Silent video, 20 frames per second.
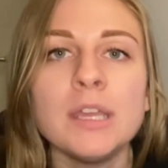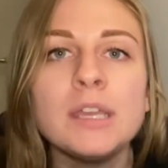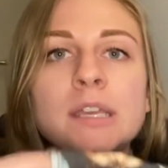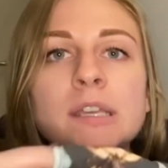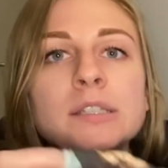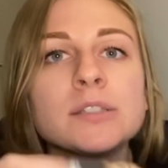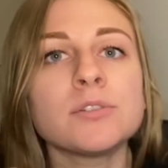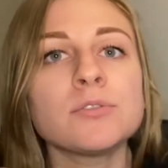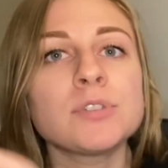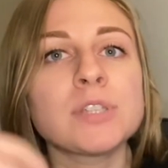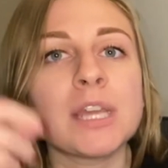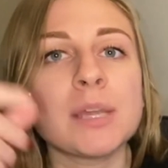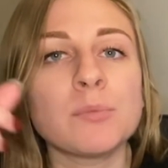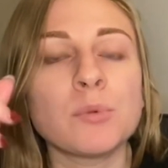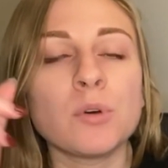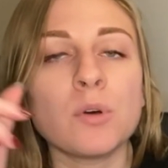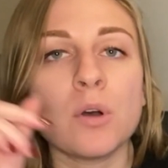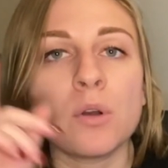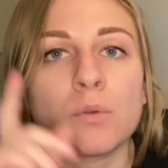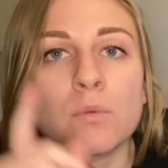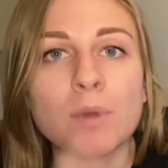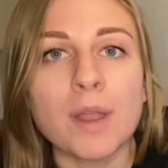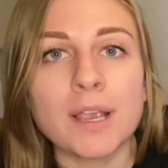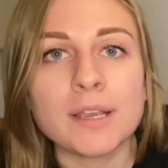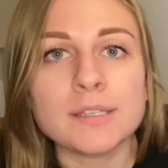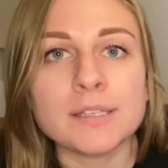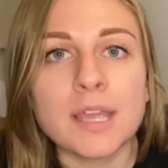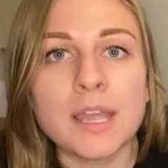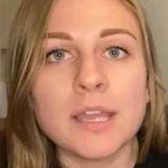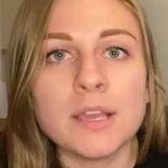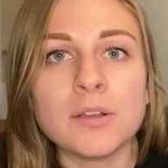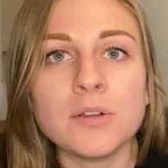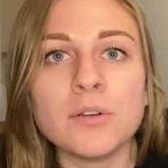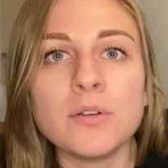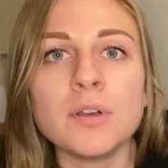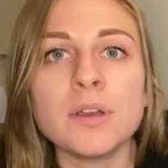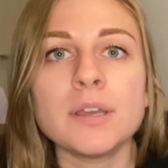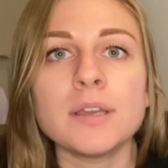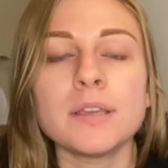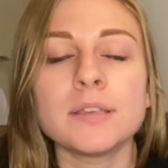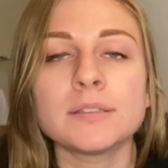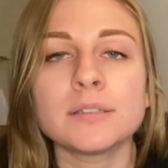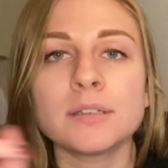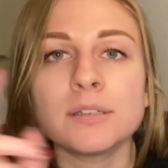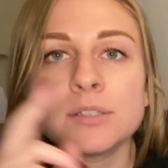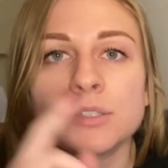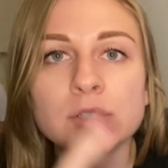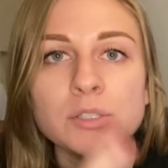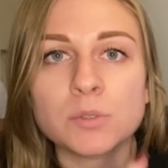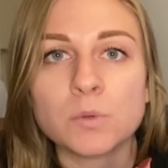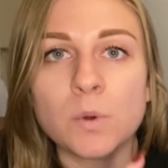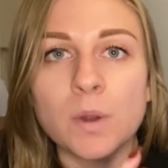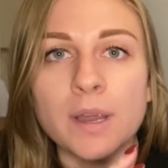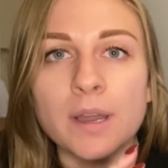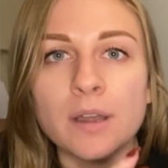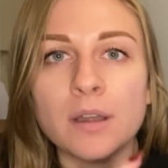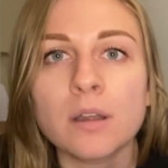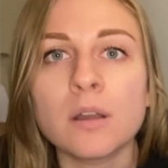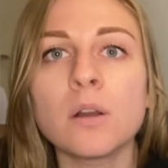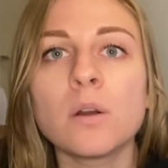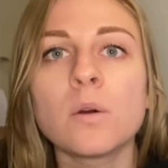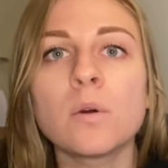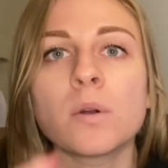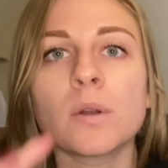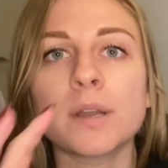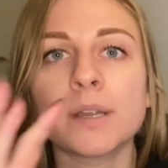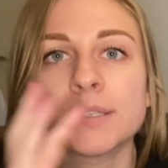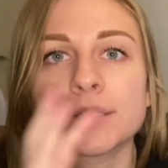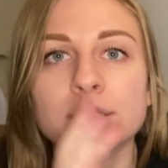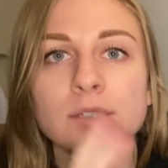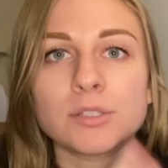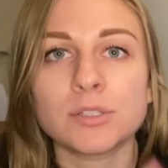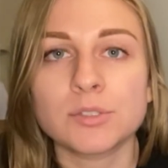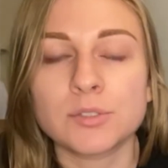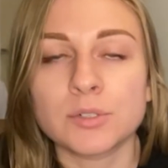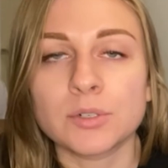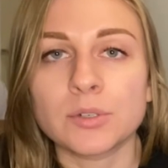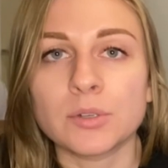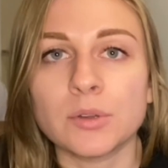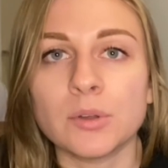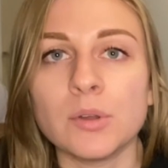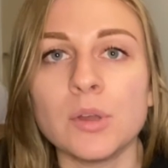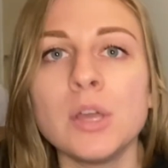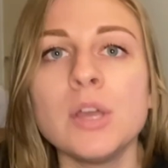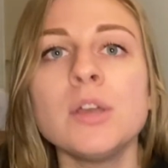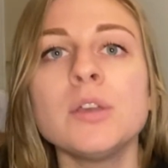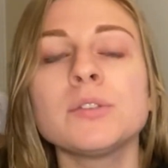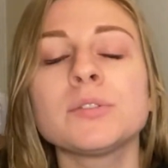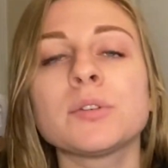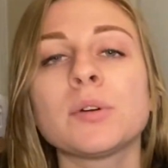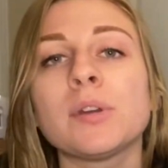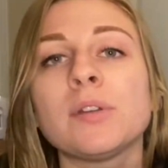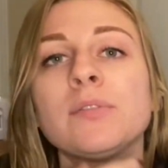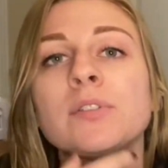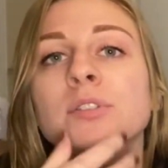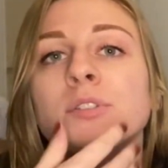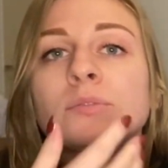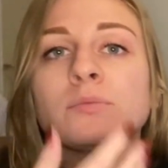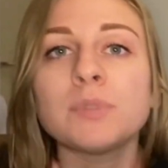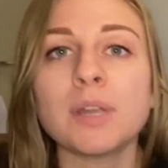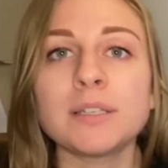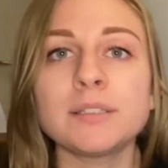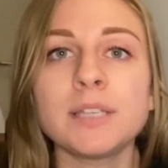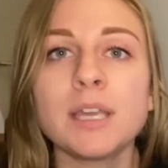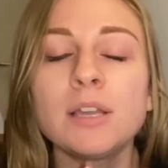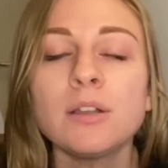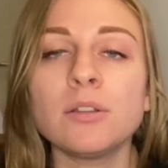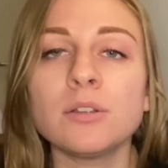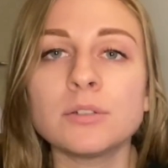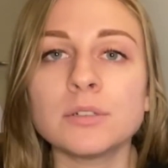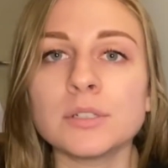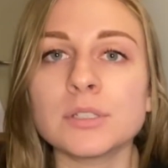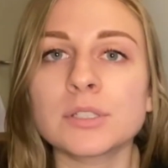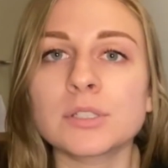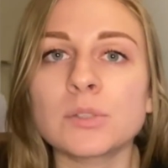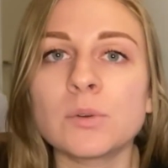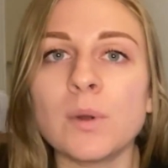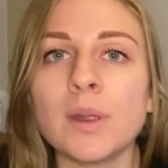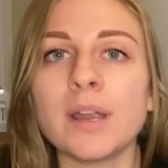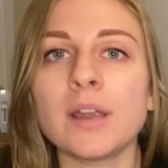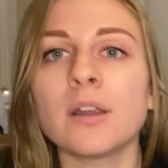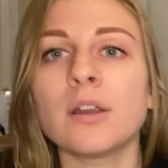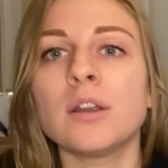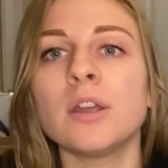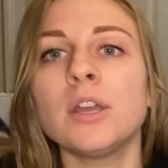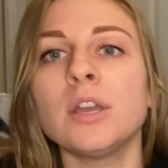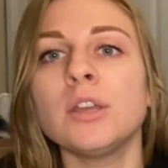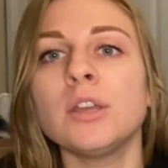Is their table a rectangle? Is it a square? Or is it a circle? So if it's a rectangle or a square,